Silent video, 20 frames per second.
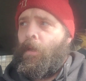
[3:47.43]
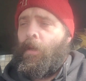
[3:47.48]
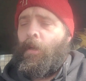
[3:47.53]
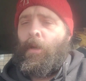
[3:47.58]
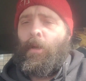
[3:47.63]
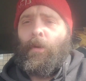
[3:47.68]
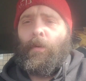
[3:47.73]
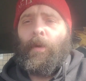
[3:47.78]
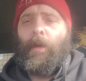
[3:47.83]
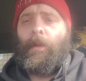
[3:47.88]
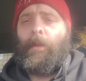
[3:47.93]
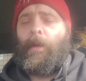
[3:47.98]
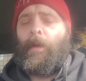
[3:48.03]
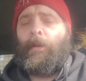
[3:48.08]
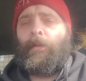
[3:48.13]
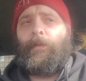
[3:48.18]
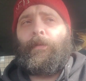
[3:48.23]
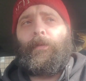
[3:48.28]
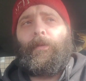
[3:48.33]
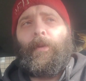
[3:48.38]

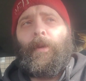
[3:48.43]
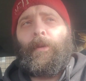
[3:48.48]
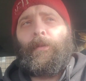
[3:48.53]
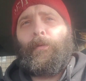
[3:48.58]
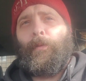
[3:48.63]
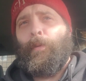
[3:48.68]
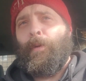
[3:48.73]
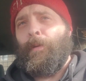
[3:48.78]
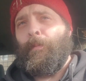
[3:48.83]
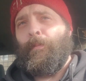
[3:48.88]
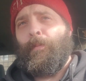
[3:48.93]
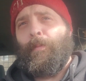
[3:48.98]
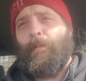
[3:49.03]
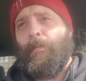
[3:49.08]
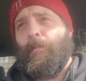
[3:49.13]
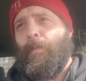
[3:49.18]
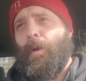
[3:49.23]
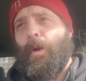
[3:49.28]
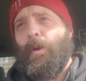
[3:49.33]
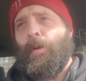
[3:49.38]
and that's
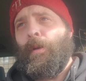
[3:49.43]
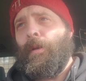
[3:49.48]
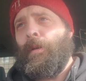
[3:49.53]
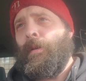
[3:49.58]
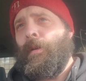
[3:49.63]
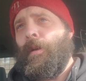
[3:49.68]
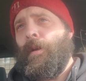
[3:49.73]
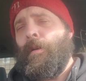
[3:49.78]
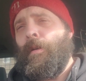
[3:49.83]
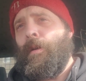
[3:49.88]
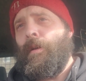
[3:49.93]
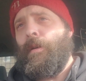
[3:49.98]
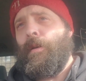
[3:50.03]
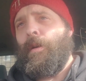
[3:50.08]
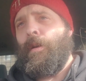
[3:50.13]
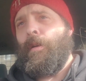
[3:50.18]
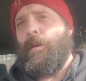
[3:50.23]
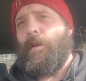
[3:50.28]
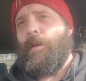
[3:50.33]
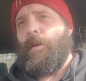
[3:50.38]
one burden
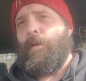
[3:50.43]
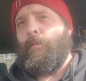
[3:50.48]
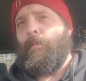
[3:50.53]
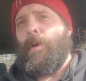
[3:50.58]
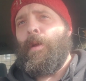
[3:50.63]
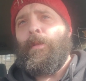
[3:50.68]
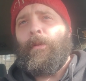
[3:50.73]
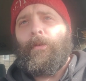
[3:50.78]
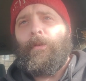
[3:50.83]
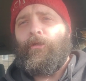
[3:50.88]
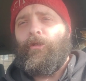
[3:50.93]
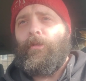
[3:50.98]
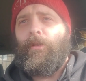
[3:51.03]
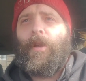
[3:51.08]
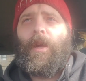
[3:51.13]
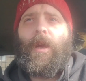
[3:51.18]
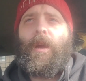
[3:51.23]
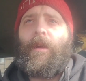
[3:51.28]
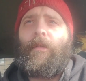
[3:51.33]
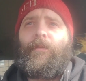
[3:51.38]
a mother
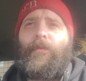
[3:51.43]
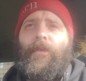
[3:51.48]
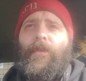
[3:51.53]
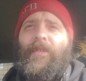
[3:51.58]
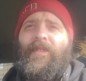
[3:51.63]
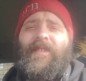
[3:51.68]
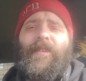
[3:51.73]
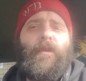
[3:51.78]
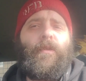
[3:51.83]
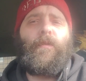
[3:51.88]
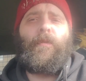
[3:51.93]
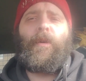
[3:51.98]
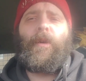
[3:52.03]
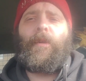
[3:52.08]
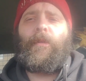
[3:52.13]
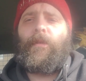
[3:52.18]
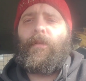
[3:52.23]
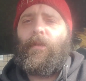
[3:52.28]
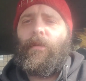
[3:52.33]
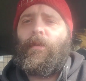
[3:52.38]
shouldn't have to deal
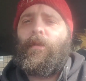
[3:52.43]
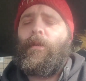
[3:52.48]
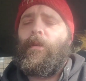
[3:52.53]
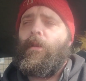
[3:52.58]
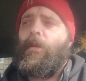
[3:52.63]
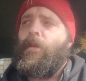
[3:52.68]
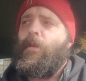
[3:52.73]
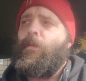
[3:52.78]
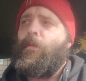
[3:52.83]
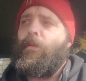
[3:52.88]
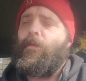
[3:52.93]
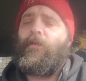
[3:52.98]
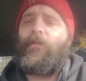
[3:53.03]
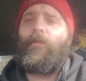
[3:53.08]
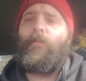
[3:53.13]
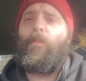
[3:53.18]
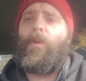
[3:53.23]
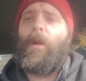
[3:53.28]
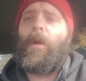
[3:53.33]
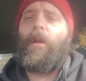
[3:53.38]
with when
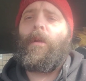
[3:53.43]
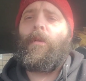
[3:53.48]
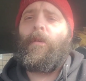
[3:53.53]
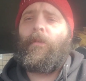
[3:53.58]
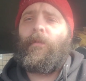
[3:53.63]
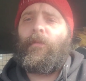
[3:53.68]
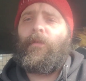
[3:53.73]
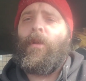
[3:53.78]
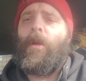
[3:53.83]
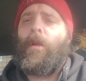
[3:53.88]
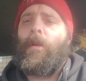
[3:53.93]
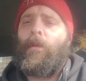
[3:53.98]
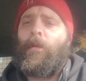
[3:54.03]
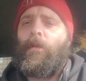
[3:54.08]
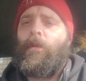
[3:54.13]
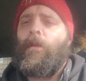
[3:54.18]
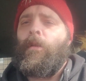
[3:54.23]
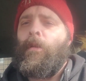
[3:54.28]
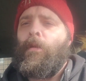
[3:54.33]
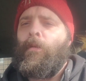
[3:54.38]
she's burying her
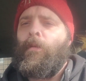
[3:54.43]
son.